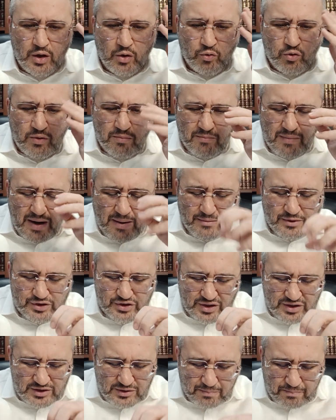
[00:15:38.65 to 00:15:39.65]
We're
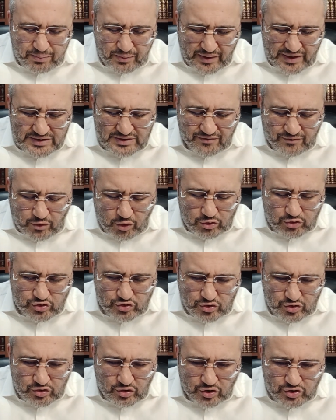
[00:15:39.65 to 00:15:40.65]
mamish in the place of
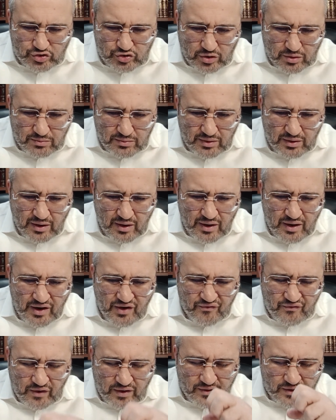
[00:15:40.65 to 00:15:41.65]
Kodesh Kedoshim,
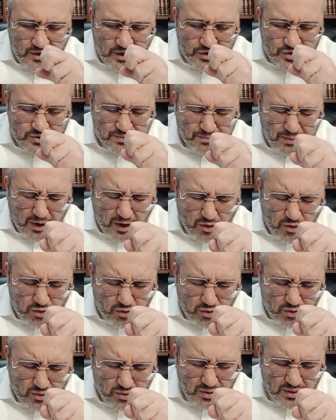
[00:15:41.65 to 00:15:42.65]
in front of Kadosh Baruch
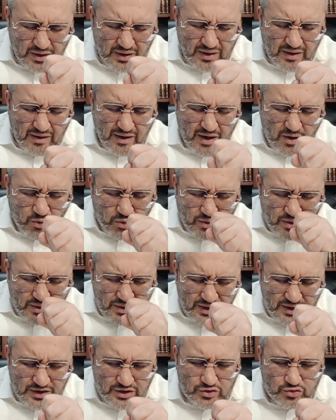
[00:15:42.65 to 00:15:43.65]
Hu, and we
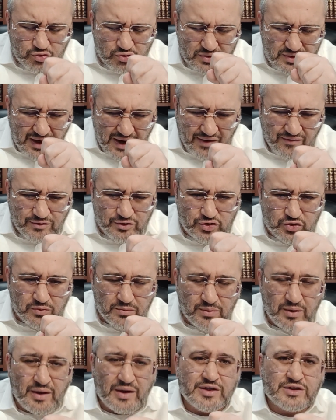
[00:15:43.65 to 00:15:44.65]
need to daven
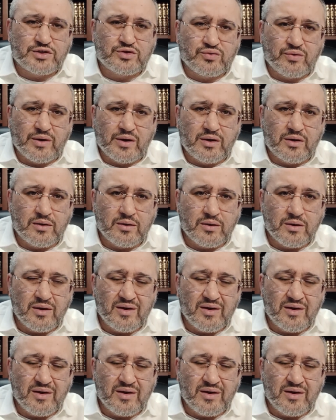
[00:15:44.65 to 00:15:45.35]
Shemona Esrei